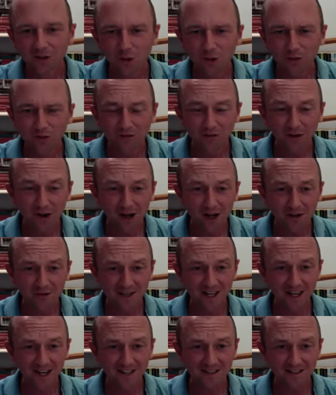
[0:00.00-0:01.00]
5
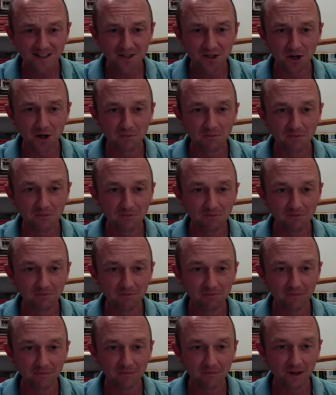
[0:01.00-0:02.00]
cats, Tom.
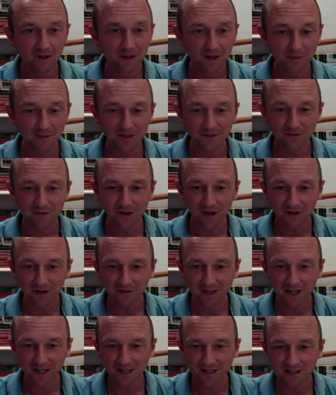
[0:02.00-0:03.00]
Blimey, 5
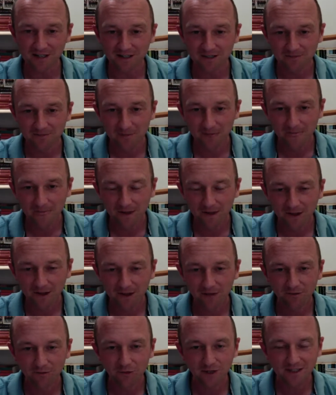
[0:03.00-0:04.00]
cats.
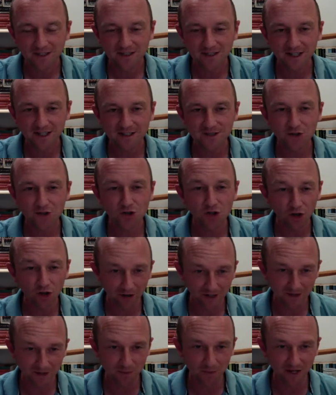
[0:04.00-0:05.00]
Reese says
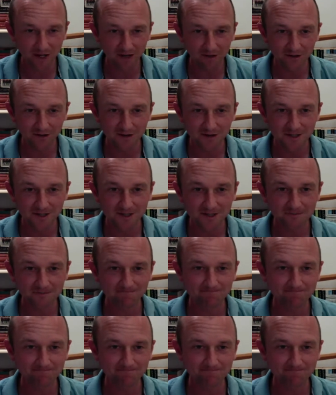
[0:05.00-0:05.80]
not his parents.